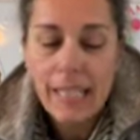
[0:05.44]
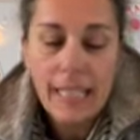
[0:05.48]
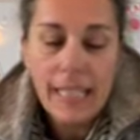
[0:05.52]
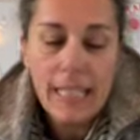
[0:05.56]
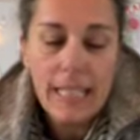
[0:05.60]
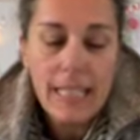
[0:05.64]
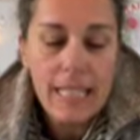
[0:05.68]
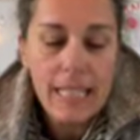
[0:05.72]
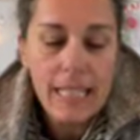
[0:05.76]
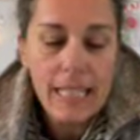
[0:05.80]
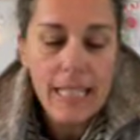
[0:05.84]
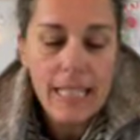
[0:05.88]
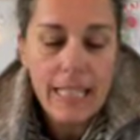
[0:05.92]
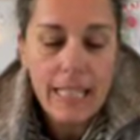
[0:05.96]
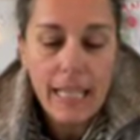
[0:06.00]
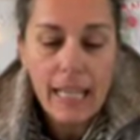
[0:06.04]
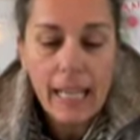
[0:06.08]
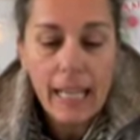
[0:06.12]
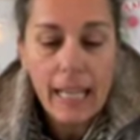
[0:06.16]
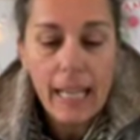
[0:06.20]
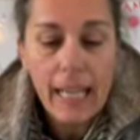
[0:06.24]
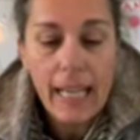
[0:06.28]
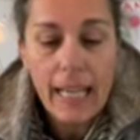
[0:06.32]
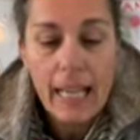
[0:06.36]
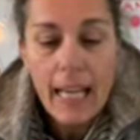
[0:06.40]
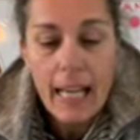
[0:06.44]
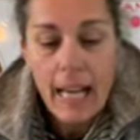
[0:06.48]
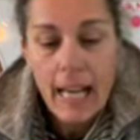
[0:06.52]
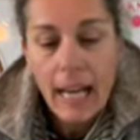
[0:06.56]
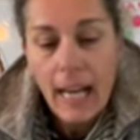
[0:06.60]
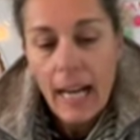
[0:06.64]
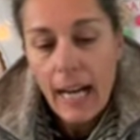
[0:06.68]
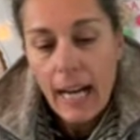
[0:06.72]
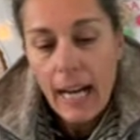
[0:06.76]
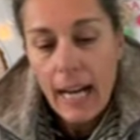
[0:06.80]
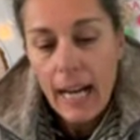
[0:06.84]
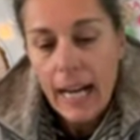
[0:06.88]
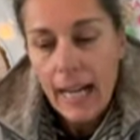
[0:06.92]
and today
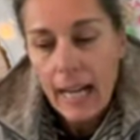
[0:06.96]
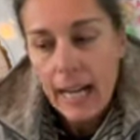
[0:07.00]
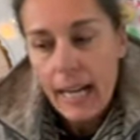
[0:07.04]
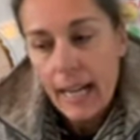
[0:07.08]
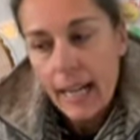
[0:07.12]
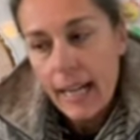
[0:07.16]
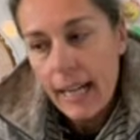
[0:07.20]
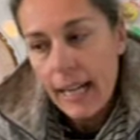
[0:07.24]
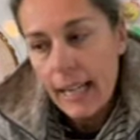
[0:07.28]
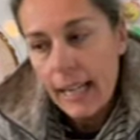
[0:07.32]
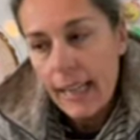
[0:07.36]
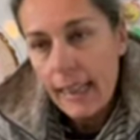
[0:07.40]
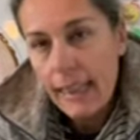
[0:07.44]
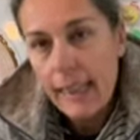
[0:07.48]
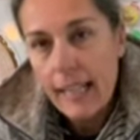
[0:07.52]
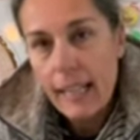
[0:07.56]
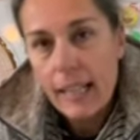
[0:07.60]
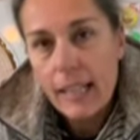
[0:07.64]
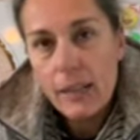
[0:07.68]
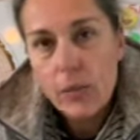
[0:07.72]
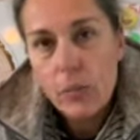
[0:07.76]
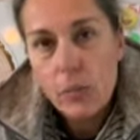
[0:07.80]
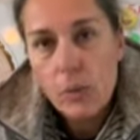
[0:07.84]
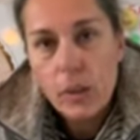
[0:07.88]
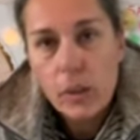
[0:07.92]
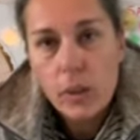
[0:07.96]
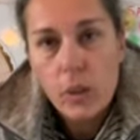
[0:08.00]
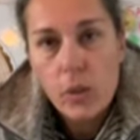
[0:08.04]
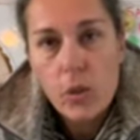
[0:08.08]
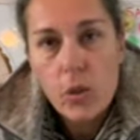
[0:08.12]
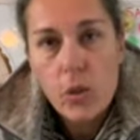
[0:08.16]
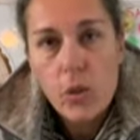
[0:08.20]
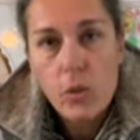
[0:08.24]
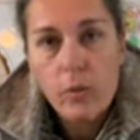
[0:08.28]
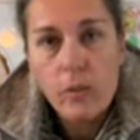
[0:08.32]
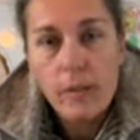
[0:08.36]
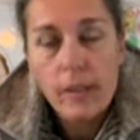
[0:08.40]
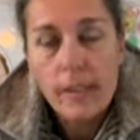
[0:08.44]
I thought we could
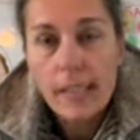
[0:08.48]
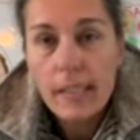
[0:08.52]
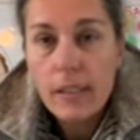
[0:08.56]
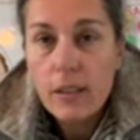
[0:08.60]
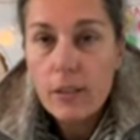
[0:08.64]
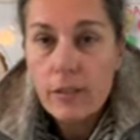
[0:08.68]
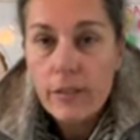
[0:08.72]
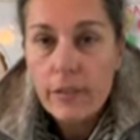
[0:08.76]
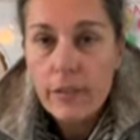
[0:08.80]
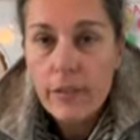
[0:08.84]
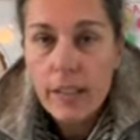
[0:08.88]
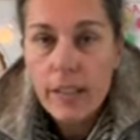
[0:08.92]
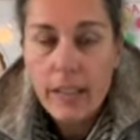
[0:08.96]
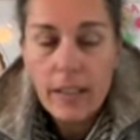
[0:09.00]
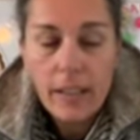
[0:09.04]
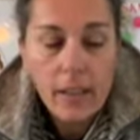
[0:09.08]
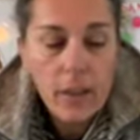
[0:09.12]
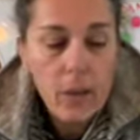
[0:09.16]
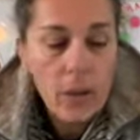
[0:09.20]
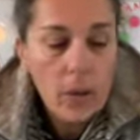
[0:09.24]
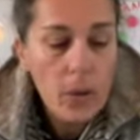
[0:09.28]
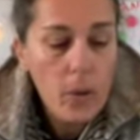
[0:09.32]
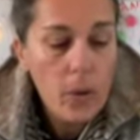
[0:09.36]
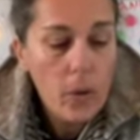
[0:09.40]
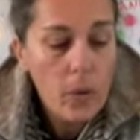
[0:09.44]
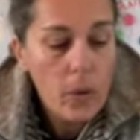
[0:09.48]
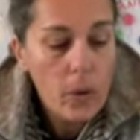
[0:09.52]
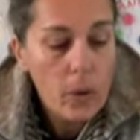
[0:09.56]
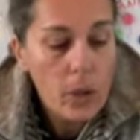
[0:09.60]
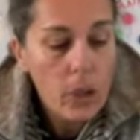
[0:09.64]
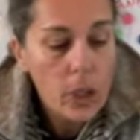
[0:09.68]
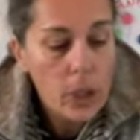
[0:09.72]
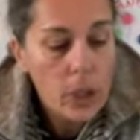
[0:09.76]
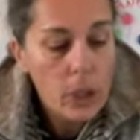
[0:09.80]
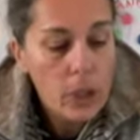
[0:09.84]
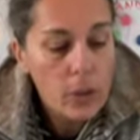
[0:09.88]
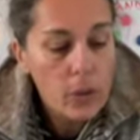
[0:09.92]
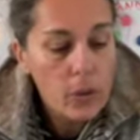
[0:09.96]
do a little video
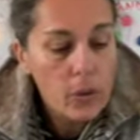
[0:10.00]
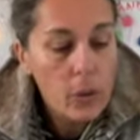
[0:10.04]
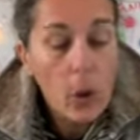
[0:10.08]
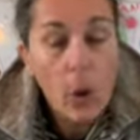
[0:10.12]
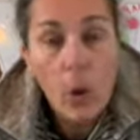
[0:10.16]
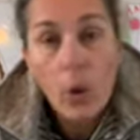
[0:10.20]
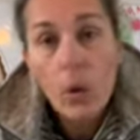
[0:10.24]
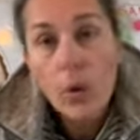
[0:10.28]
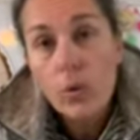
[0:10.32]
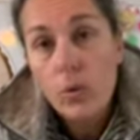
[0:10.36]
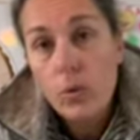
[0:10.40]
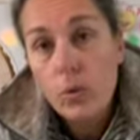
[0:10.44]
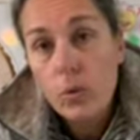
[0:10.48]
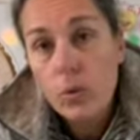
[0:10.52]
on all the